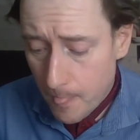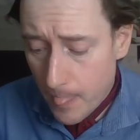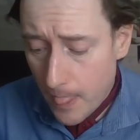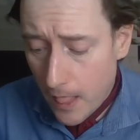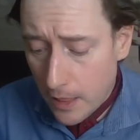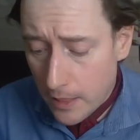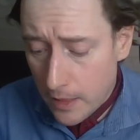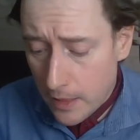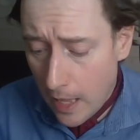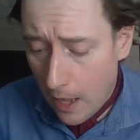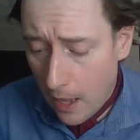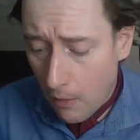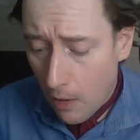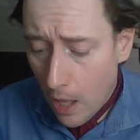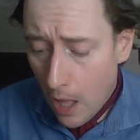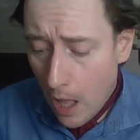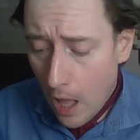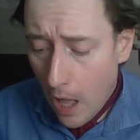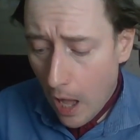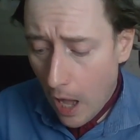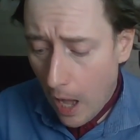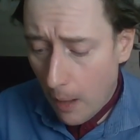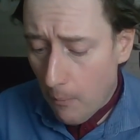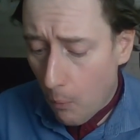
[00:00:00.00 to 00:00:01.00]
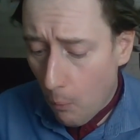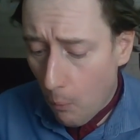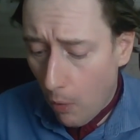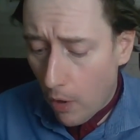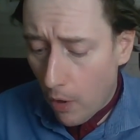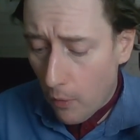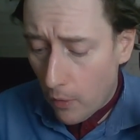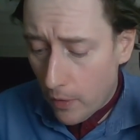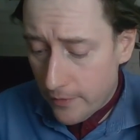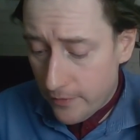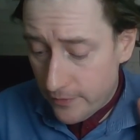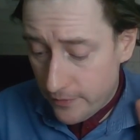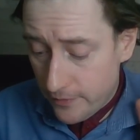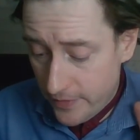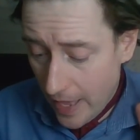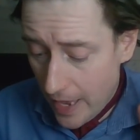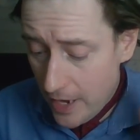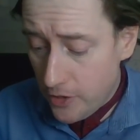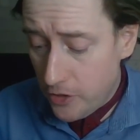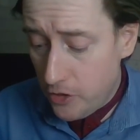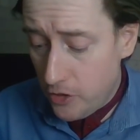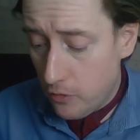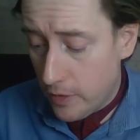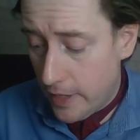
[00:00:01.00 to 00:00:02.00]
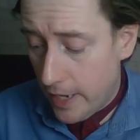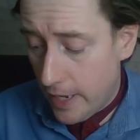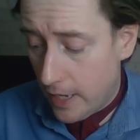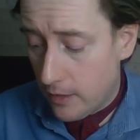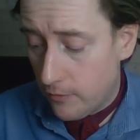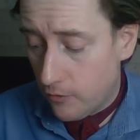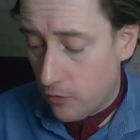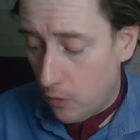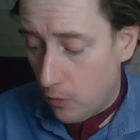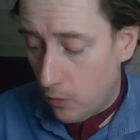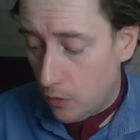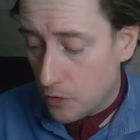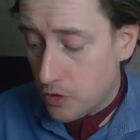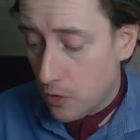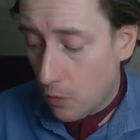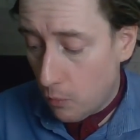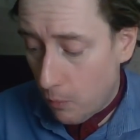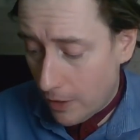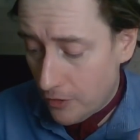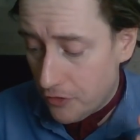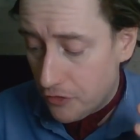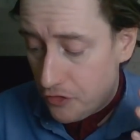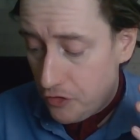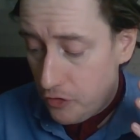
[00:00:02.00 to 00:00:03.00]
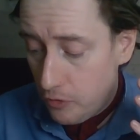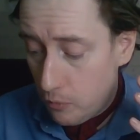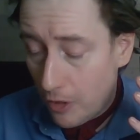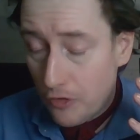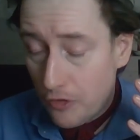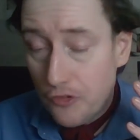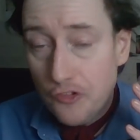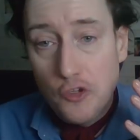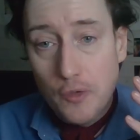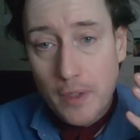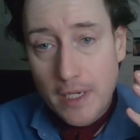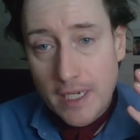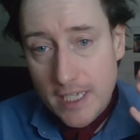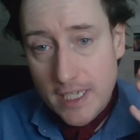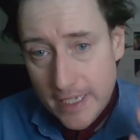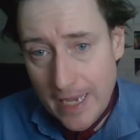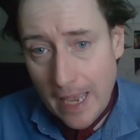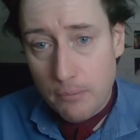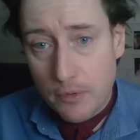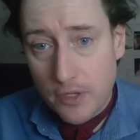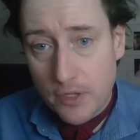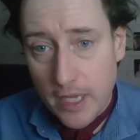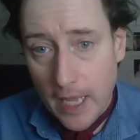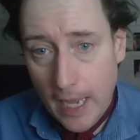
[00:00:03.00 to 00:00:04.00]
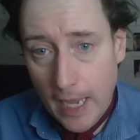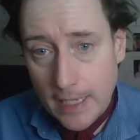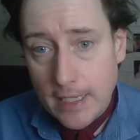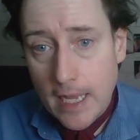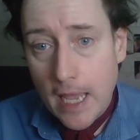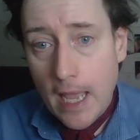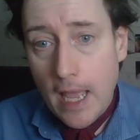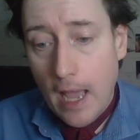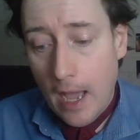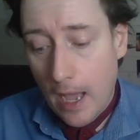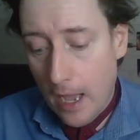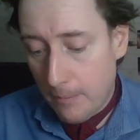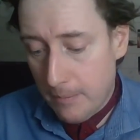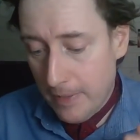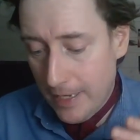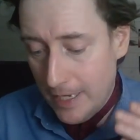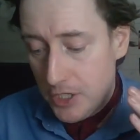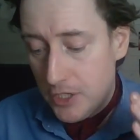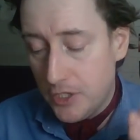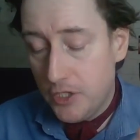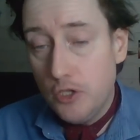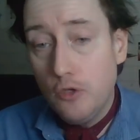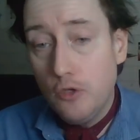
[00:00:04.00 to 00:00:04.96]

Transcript: Now, what then you get, of course, once you accept that, is you